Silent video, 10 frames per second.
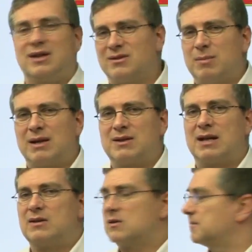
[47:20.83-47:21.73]
Doesn't make
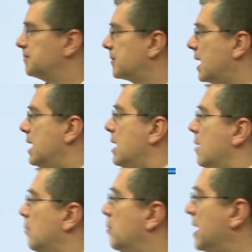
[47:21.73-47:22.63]
sense.
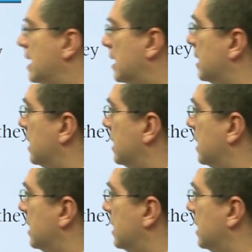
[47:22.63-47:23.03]
B,